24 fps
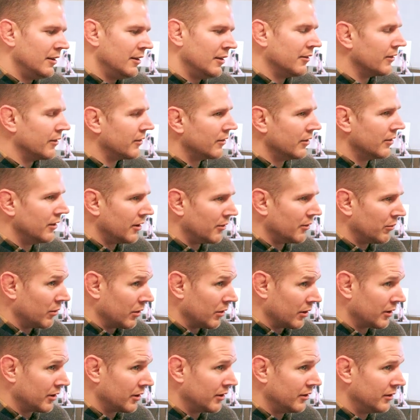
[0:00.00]
this is a lot of
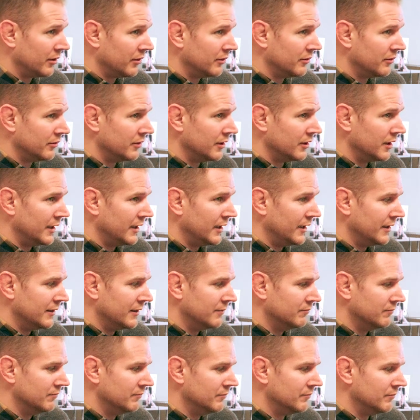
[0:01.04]
work.
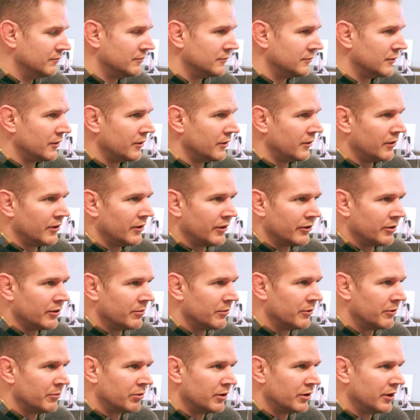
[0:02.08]

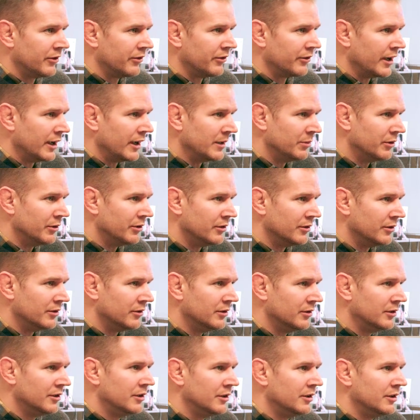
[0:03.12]
System's pretty
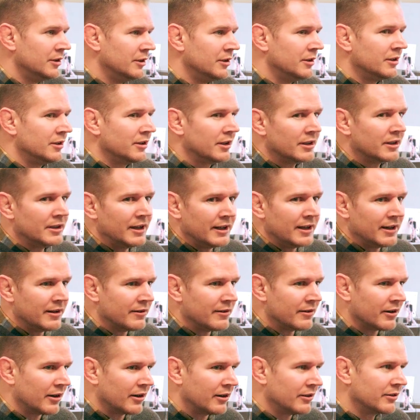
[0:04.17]
stable.
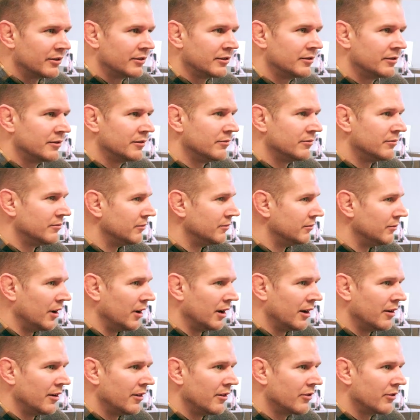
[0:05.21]
Canadians aren't
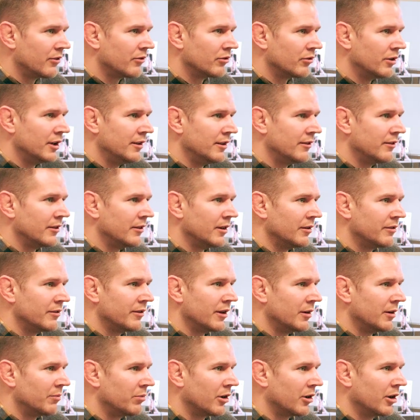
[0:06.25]
running to the streets
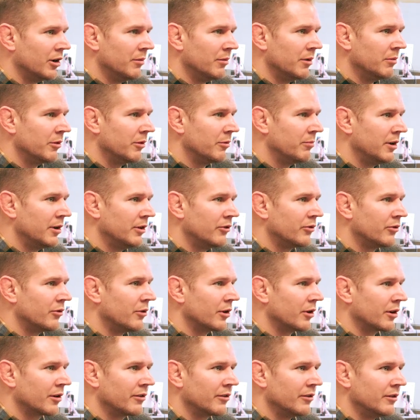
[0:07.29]
outside of Parliament with
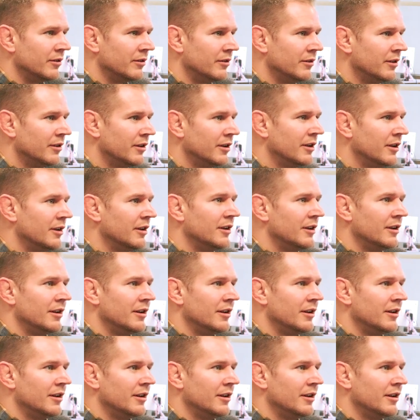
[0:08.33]
pitchforks and,